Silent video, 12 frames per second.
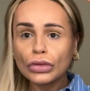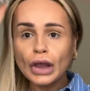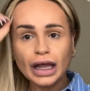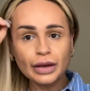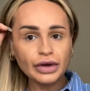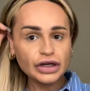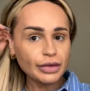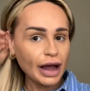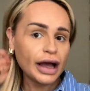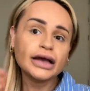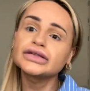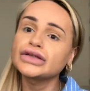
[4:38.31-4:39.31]
I am gonna do my
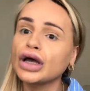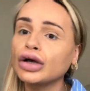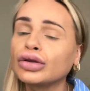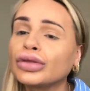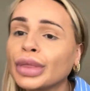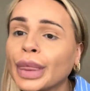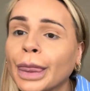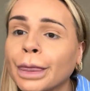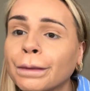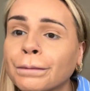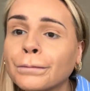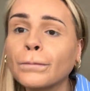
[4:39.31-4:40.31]
eyes though,
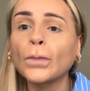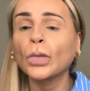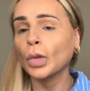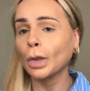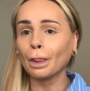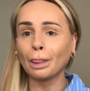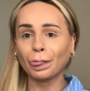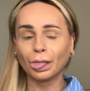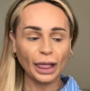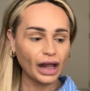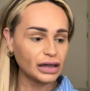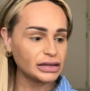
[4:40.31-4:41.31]

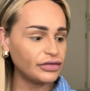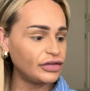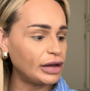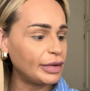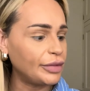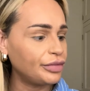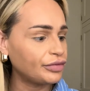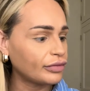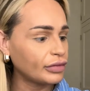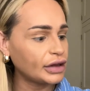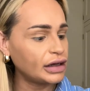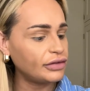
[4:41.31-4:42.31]
because I feel a bit
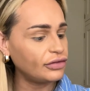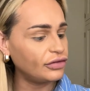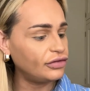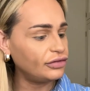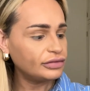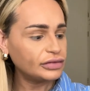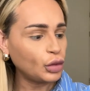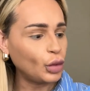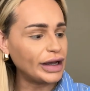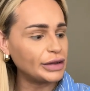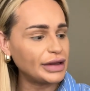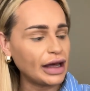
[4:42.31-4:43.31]

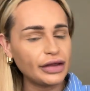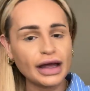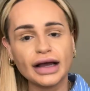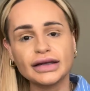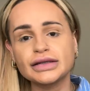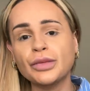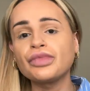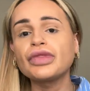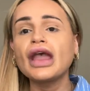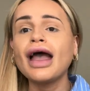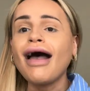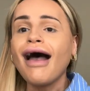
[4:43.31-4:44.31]
weird without the eyes.
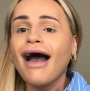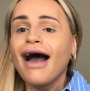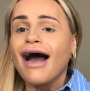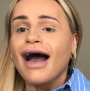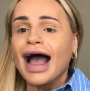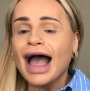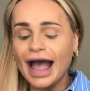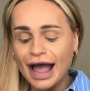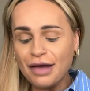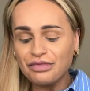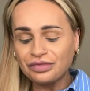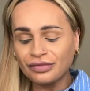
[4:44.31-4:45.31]

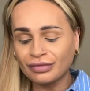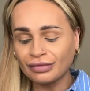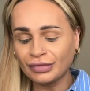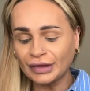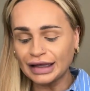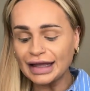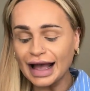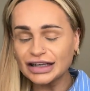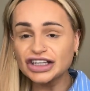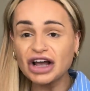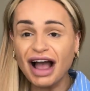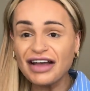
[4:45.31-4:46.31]
Yeah,
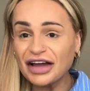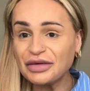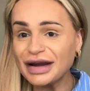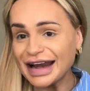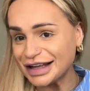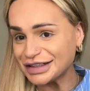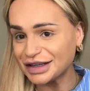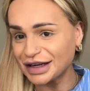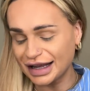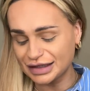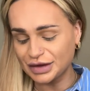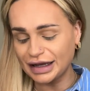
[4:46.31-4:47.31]
so I had my nails done
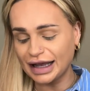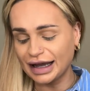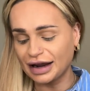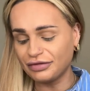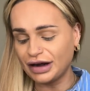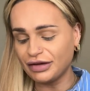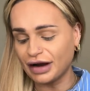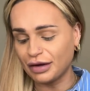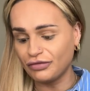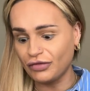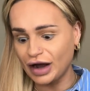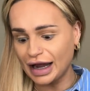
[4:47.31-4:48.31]
last week and
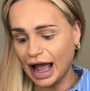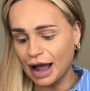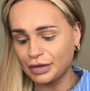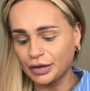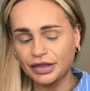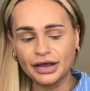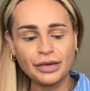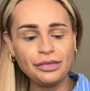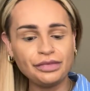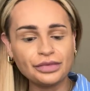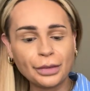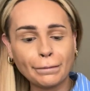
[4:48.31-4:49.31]
I'm really happy with them.